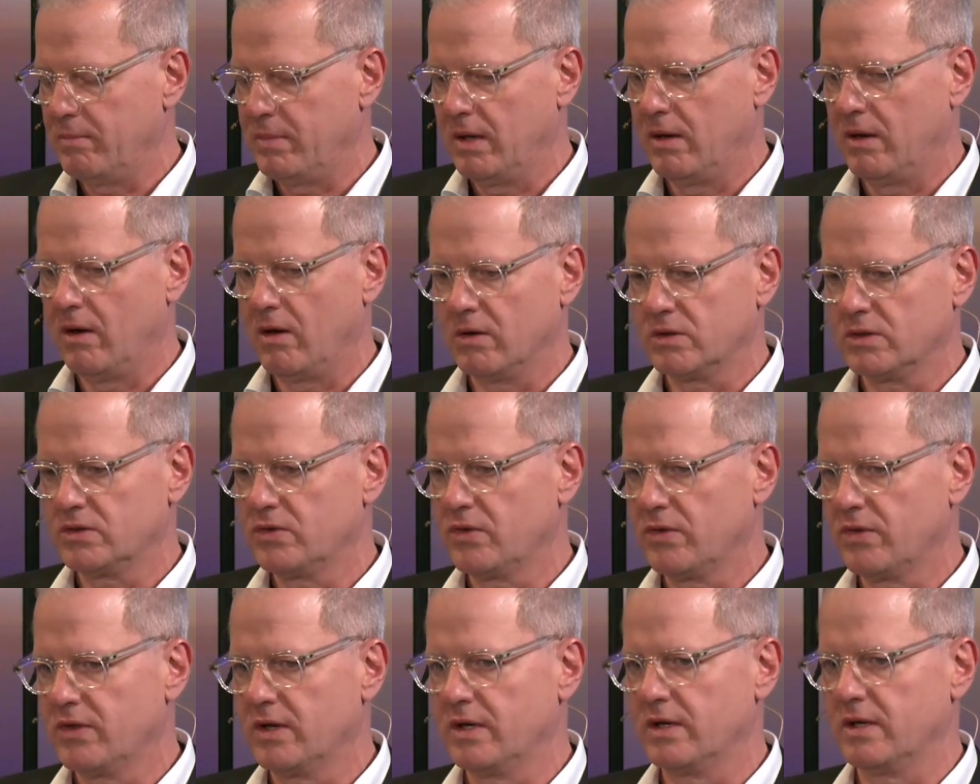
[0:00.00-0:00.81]
belong
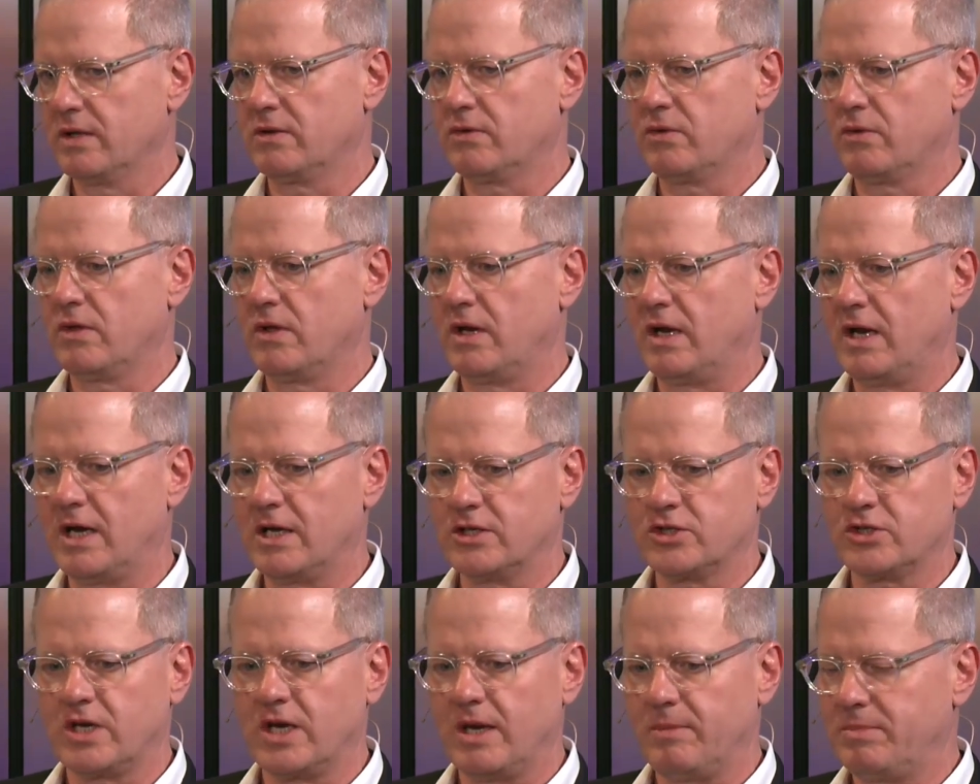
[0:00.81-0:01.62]
to the
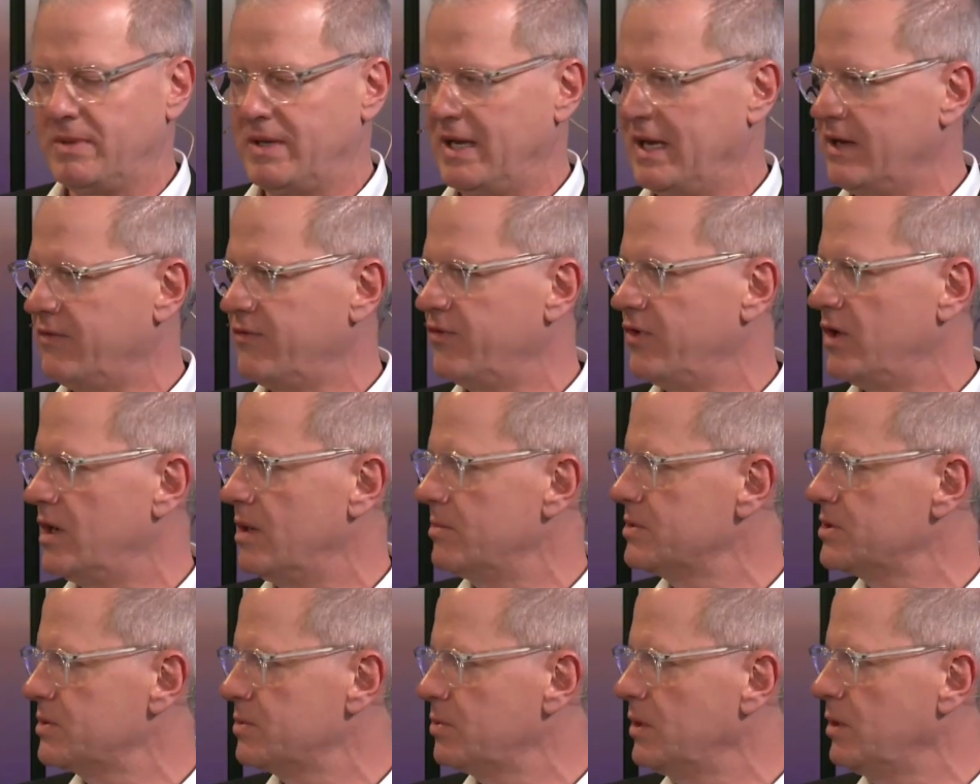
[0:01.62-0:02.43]
large cap tech
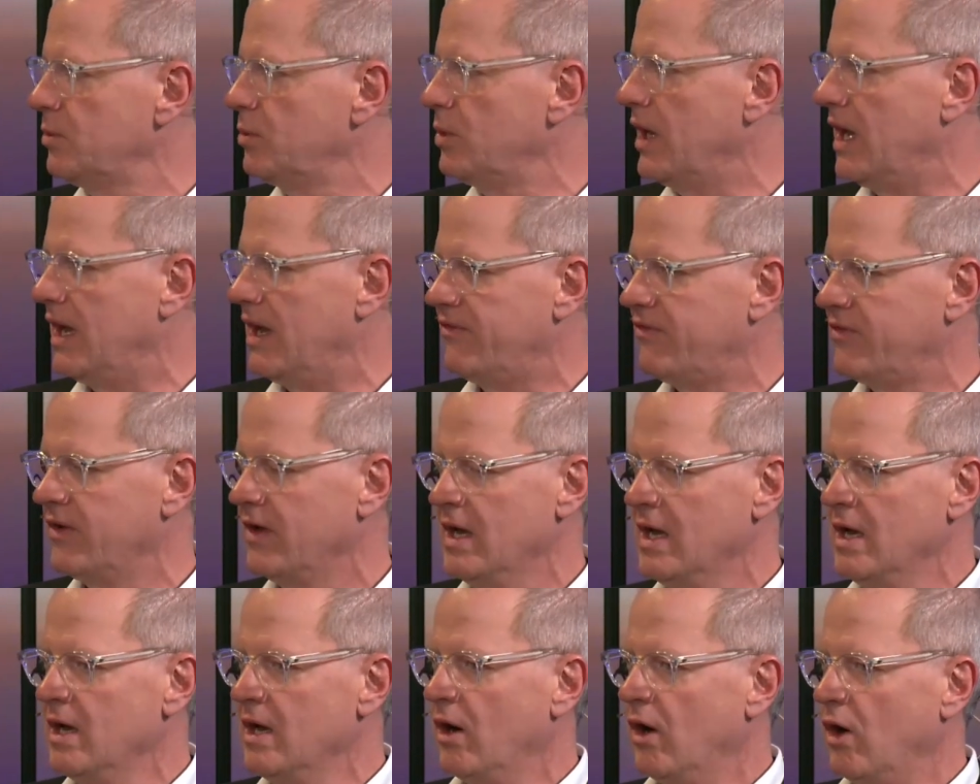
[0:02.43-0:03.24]
firms we have
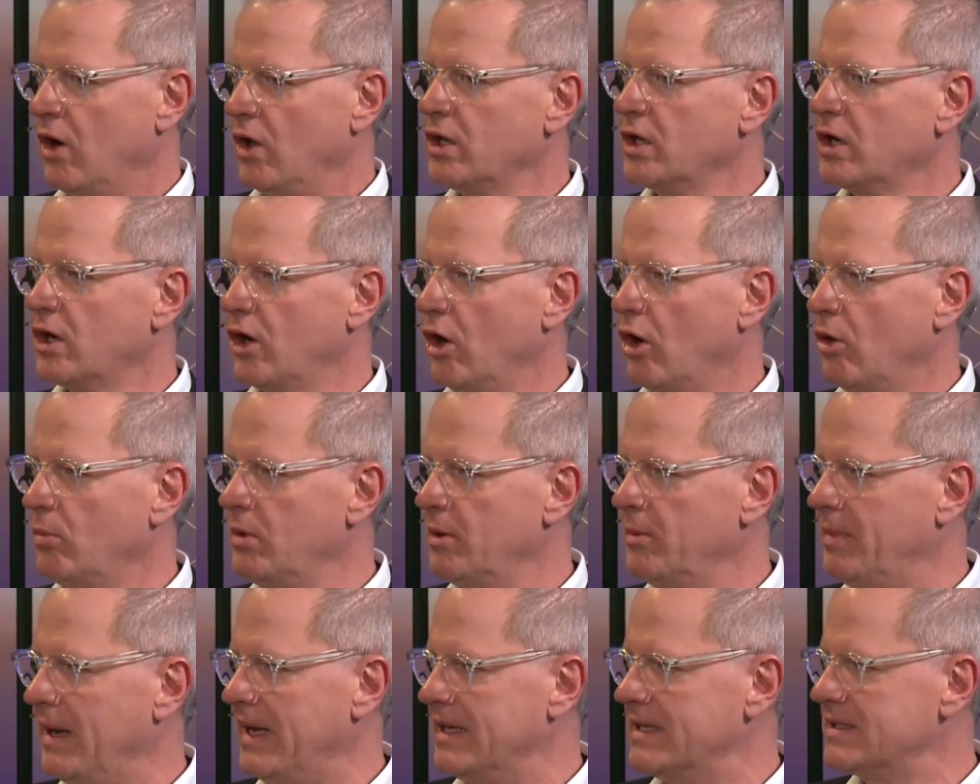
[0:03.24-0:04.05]
on a
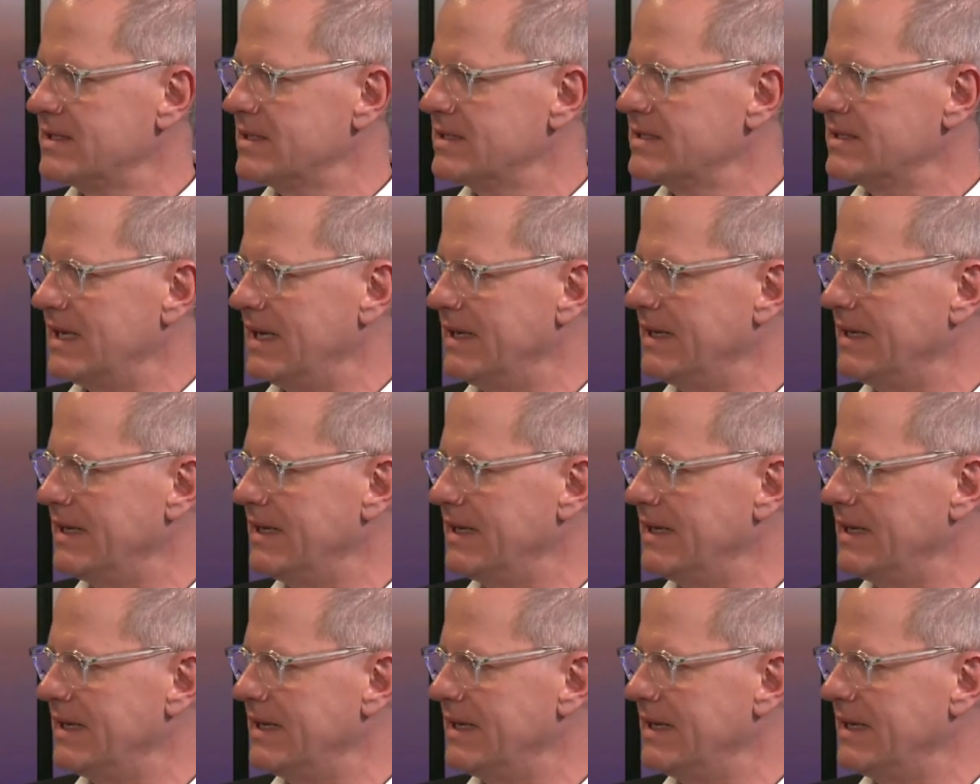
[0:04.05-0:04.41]
global basis.